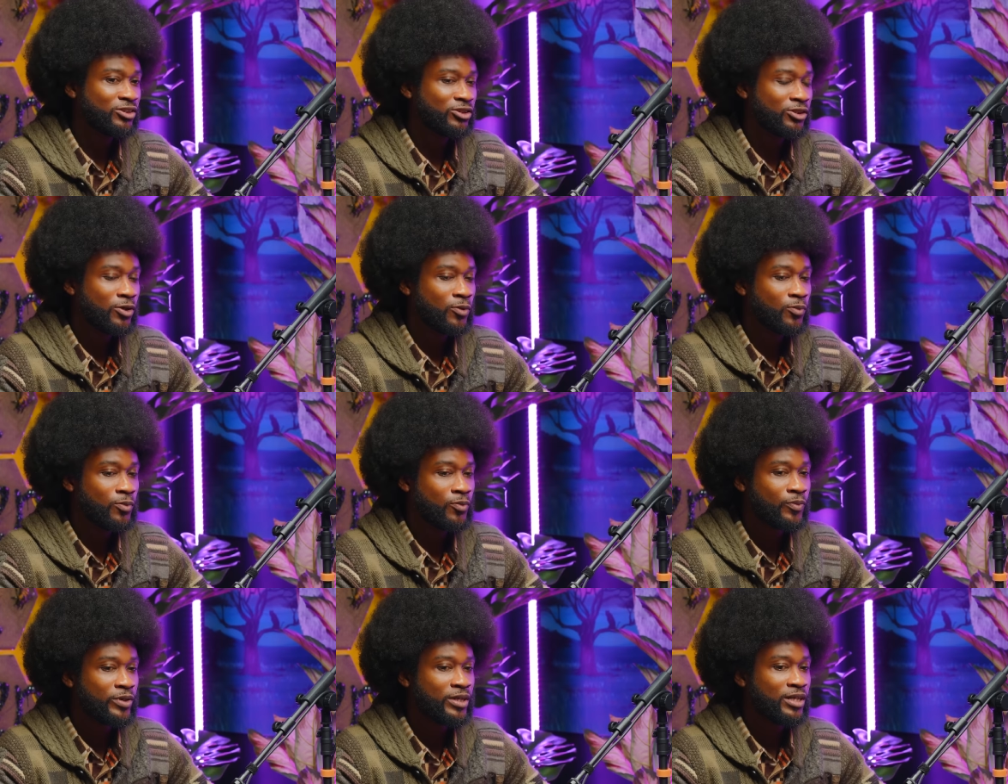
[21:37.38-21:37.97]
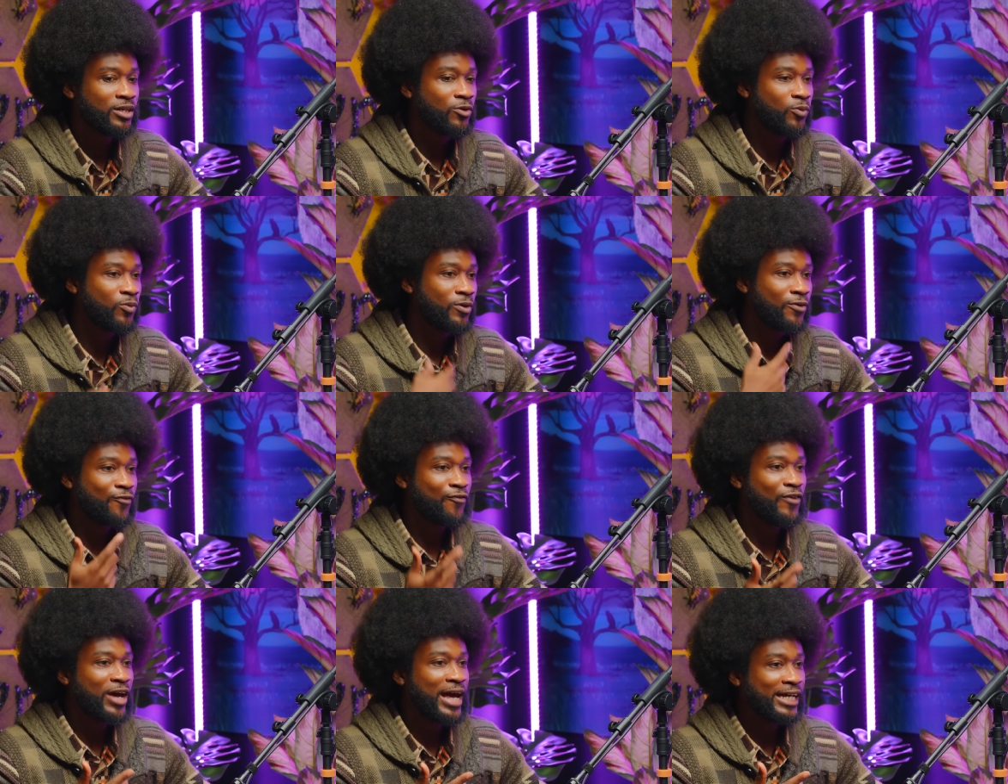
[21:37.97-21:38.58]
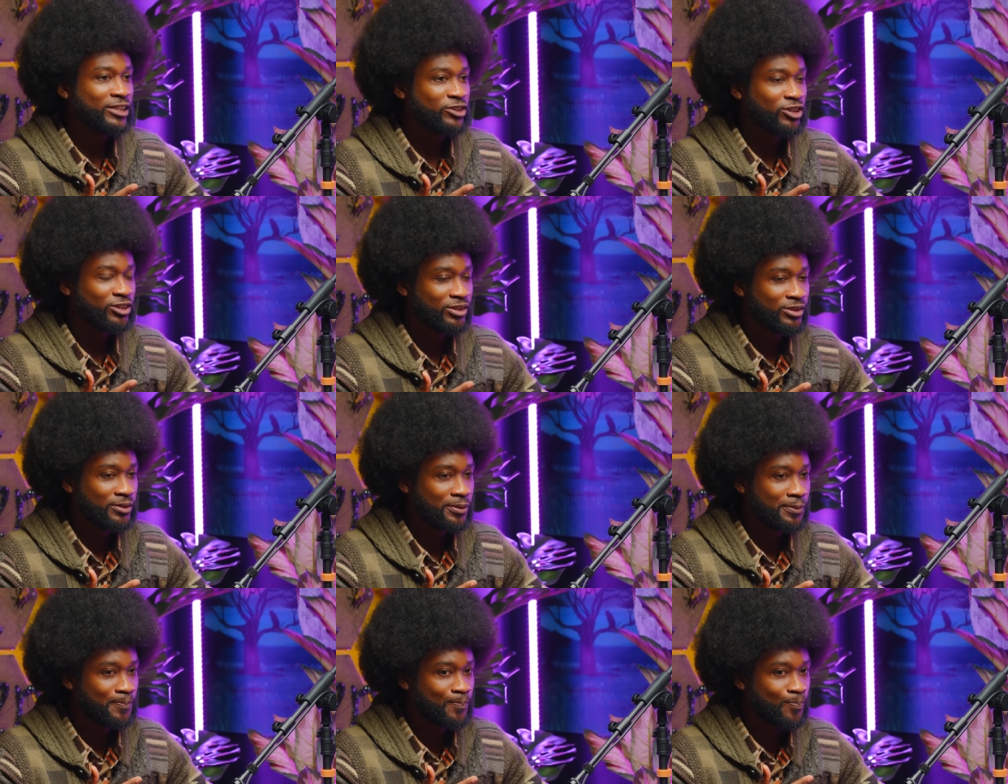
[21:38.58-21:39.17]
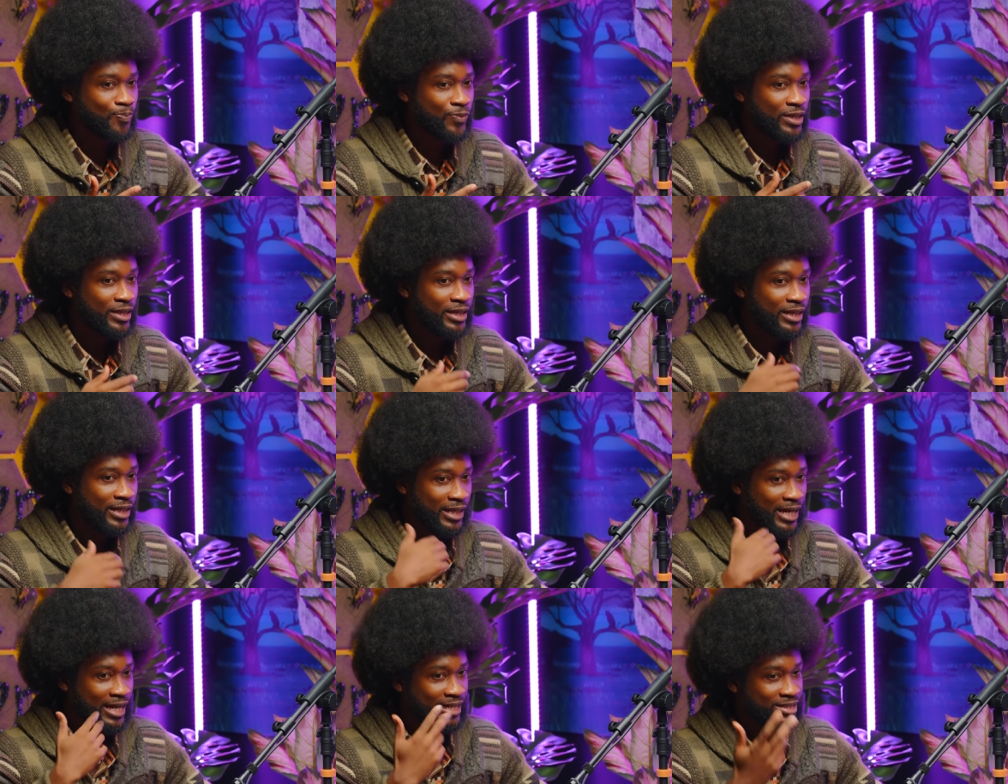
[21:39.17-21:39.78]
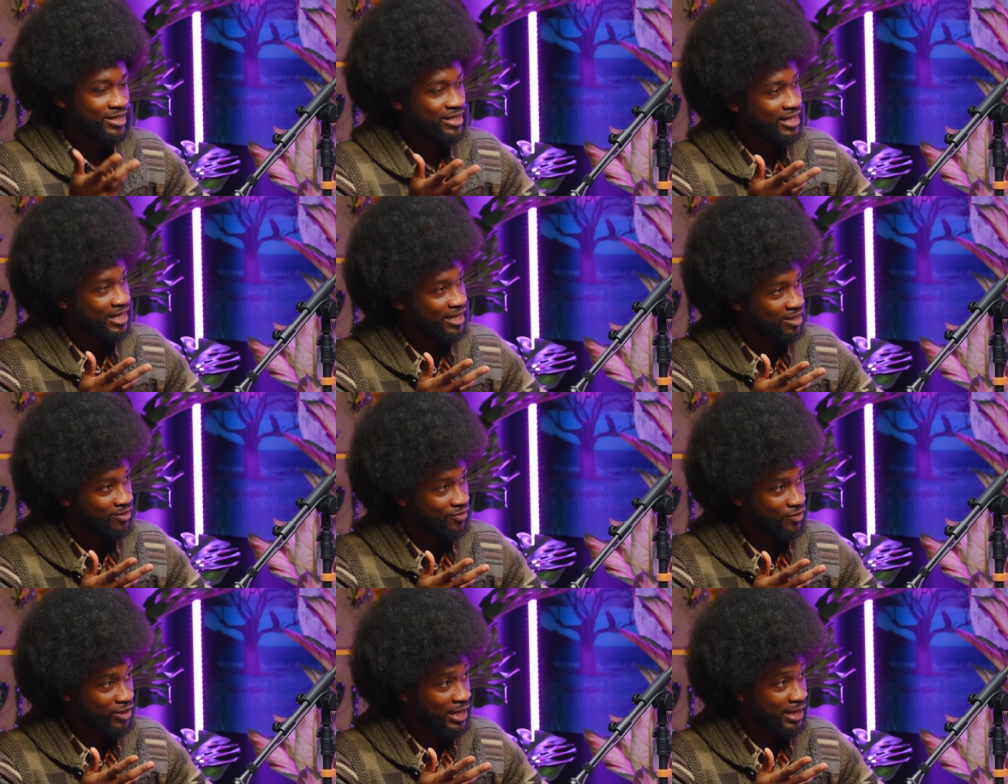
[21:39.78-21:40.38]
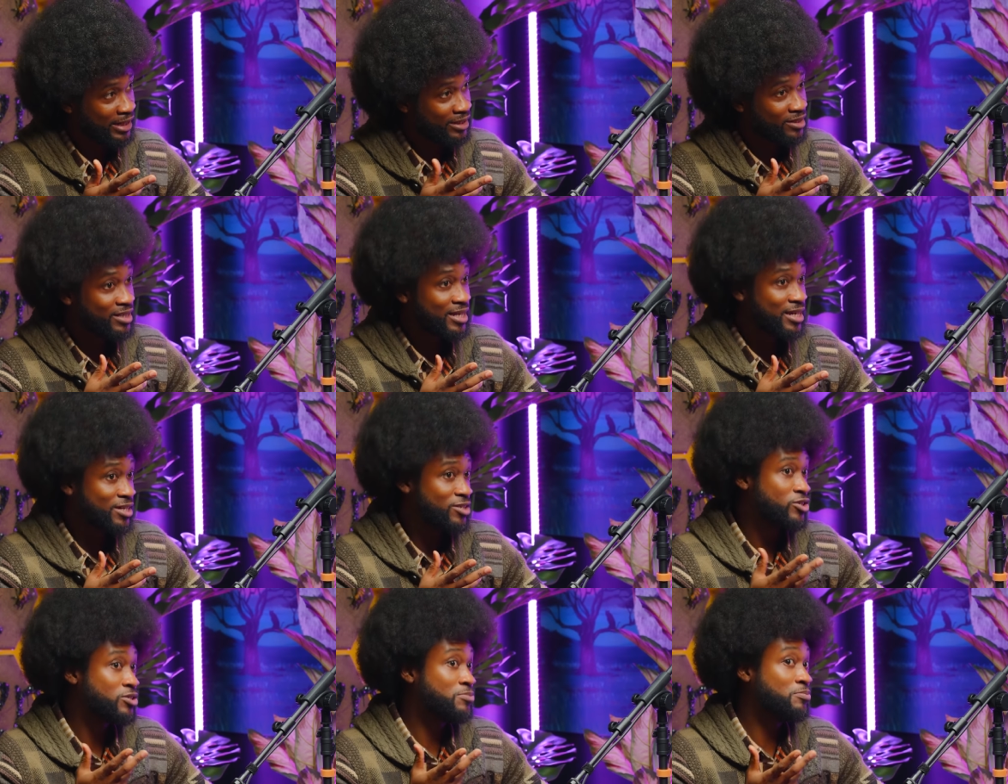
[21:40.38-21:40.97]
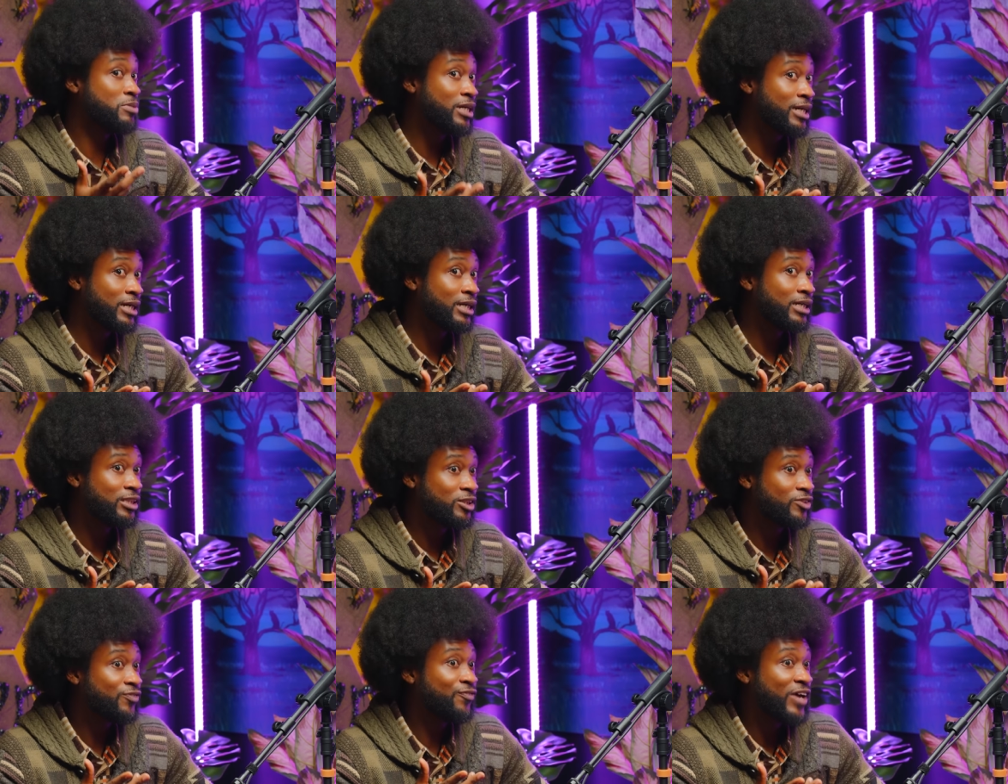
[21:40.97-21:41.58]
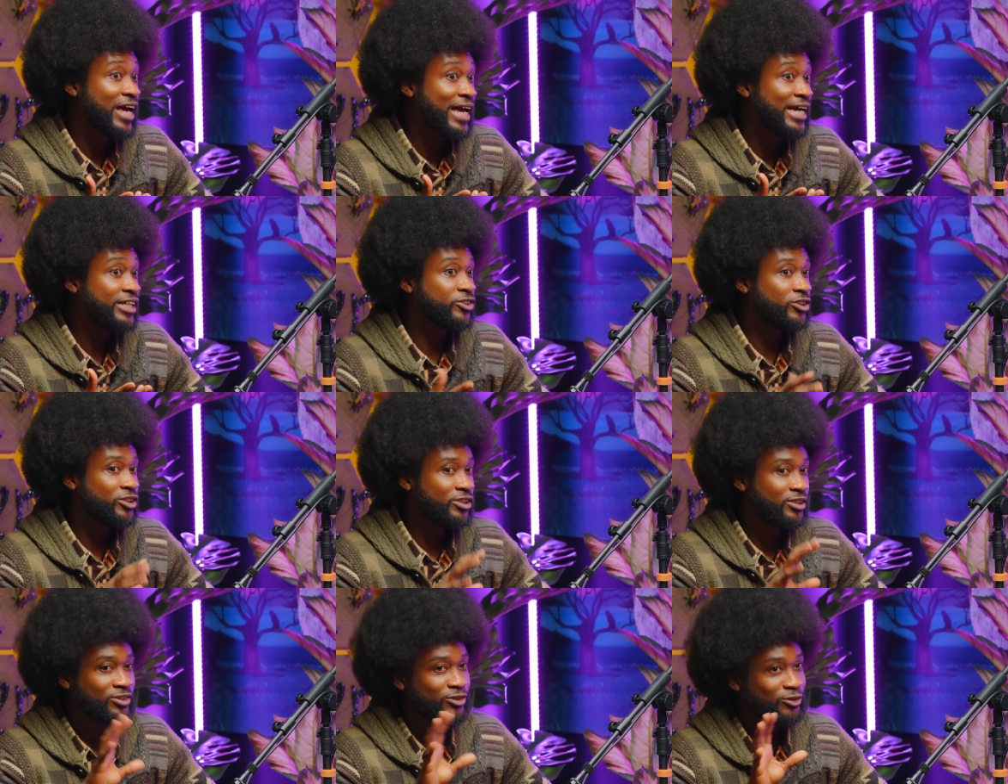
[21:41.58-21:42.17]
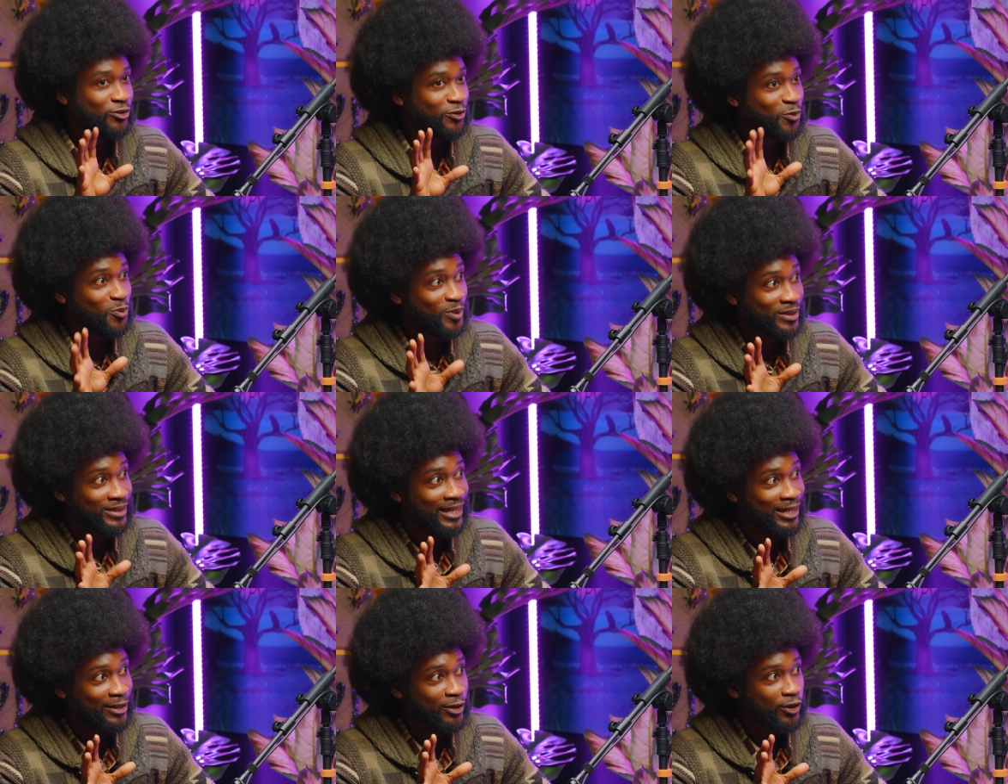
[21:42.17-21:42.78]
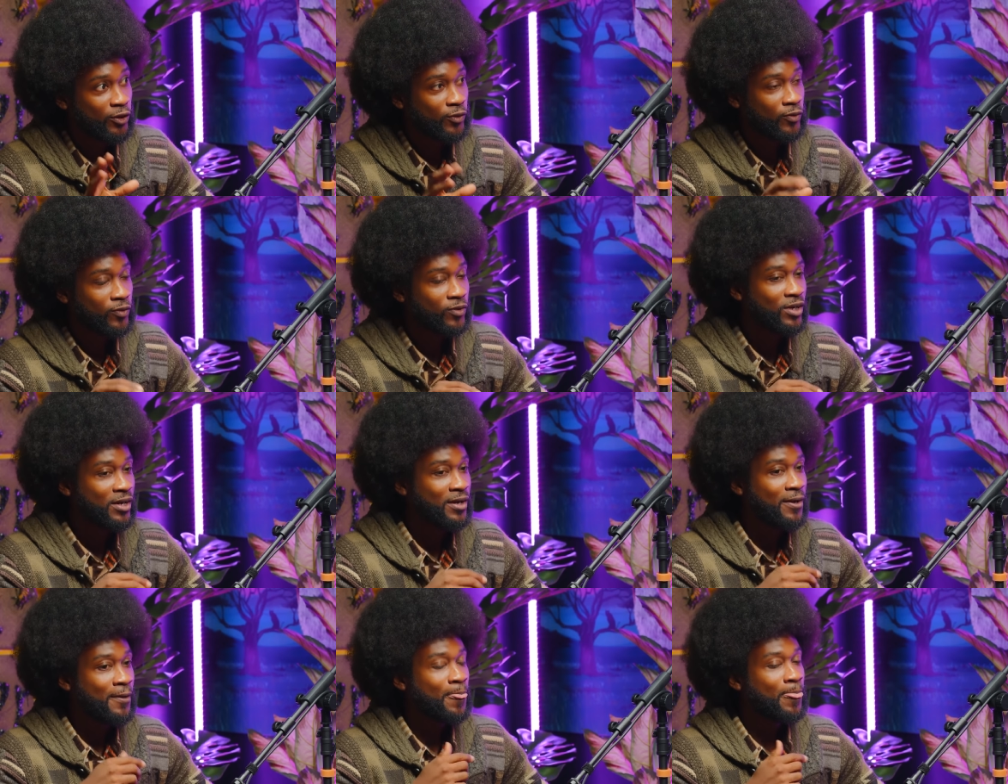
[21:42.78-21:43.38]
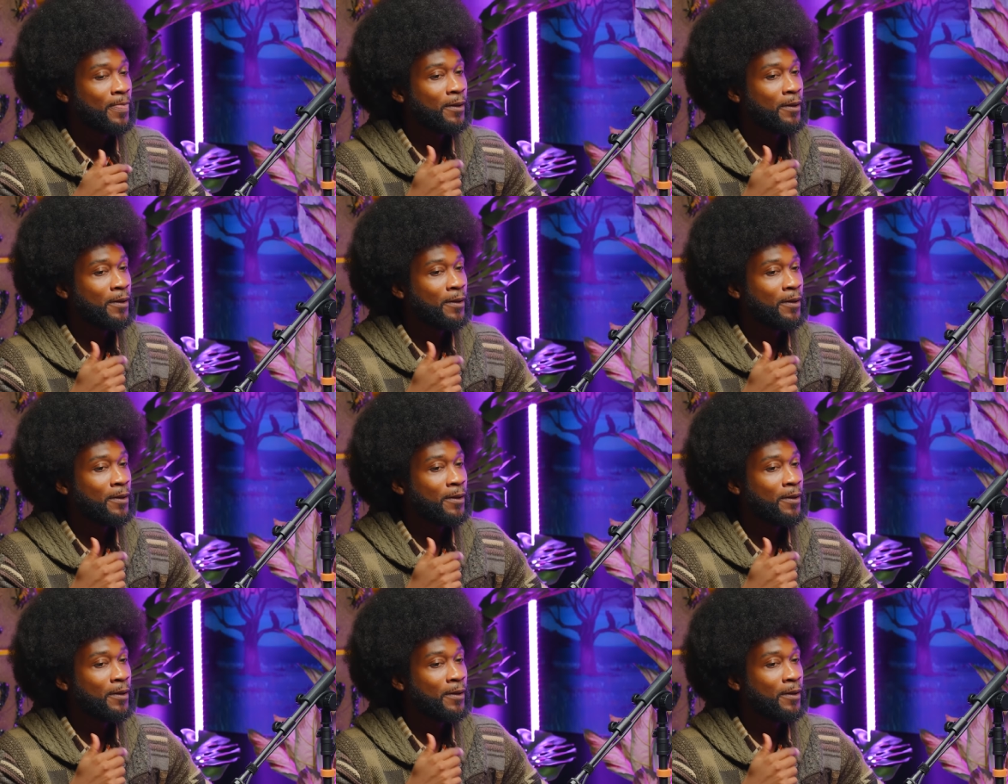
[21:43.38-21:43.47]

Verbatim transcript: you know, when we hear the word fascism, it has a negative connotation because fascists do what they do. Yeah.